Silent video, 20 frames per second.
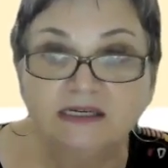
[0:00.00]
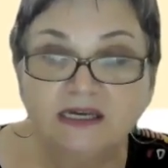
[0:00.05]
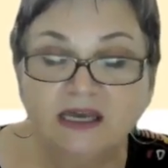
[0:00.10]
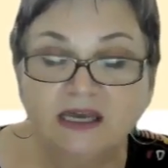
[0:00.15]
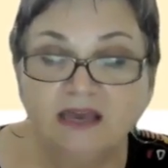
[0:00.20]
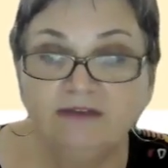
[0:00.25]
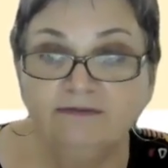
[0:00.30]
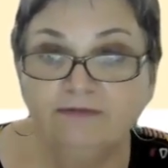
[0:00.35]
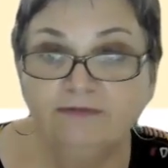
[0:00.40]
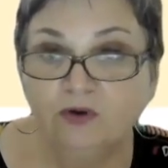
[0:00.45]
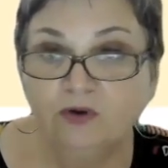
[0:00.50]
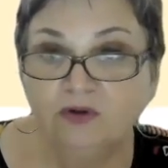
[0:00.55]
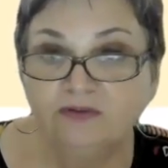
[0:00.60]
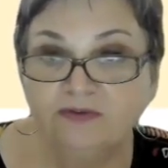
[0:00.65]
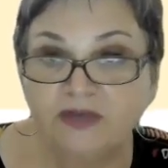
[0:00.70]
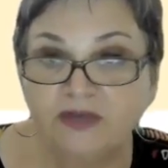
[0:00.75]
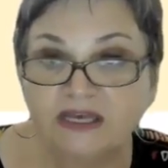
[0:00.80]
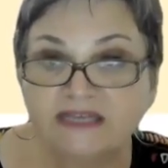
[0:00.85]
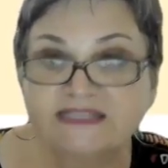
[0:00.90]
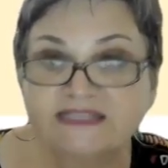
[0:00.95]

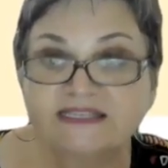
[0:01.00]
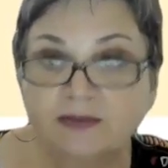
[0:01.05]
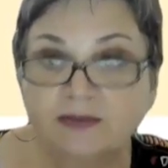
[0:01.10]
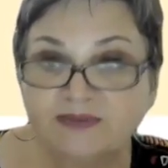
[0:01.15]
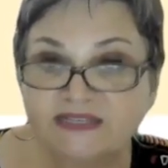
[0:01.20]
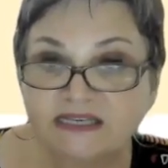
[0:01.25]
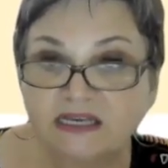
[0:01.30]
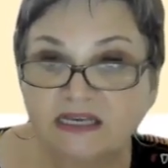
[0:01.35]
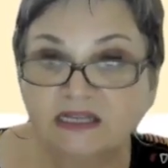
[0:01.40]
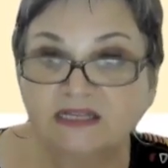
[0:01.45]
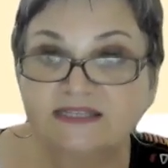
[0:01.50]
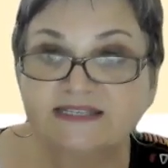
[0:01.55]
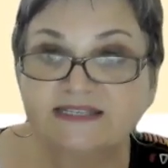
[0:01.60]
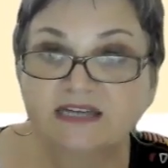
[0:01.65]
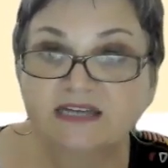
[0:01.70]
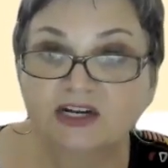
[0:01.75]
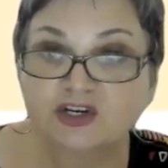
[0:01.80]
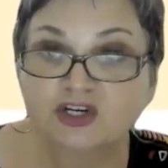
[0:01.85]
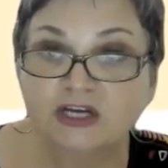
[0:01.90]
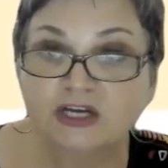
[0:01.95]
involving sub-skills
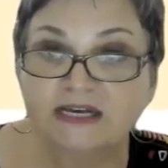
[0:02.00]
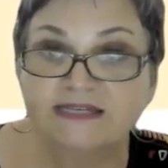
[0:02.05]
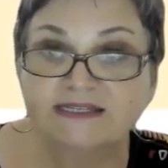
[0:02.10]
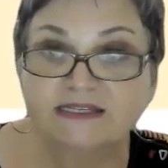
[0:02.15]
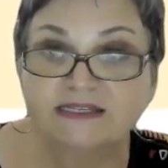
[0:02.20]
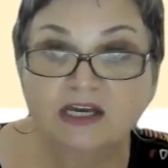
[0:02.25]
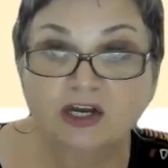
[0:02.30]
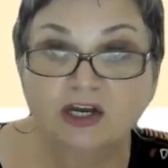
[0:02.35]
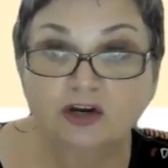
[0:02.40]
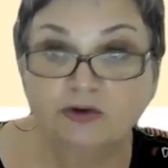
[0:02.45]
such as